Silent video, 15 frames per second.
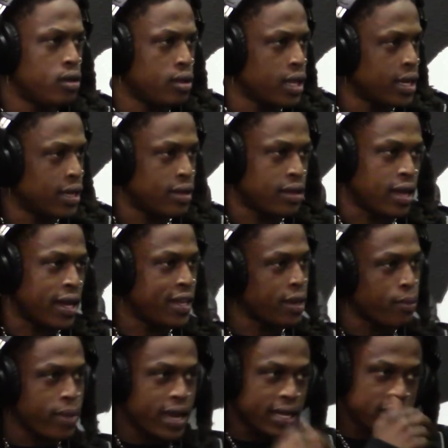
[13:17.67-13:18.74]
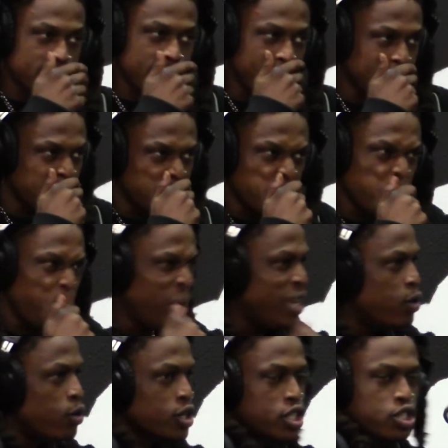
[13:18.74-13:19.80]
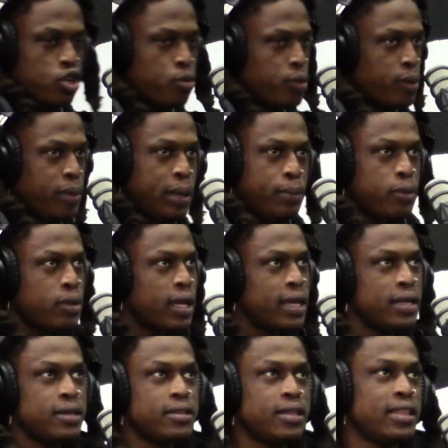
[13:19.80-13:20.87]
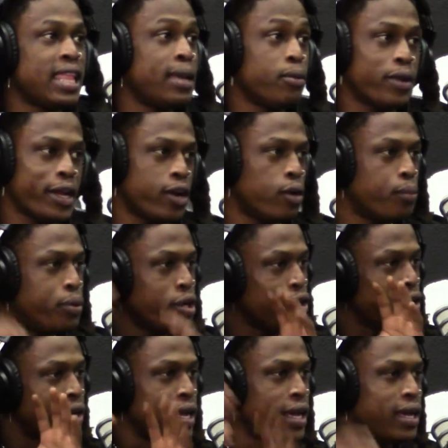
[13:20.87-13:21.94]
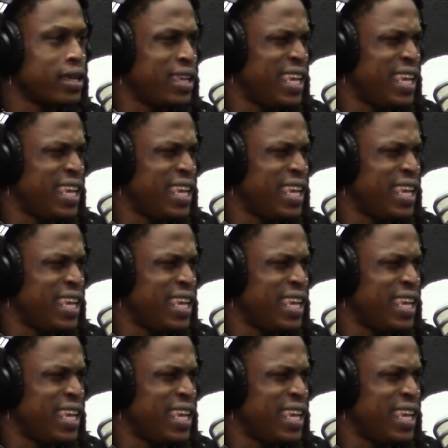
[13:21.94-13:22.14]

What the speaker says: Like, I can imagine like me going stupid. People like the label they gonna put on that.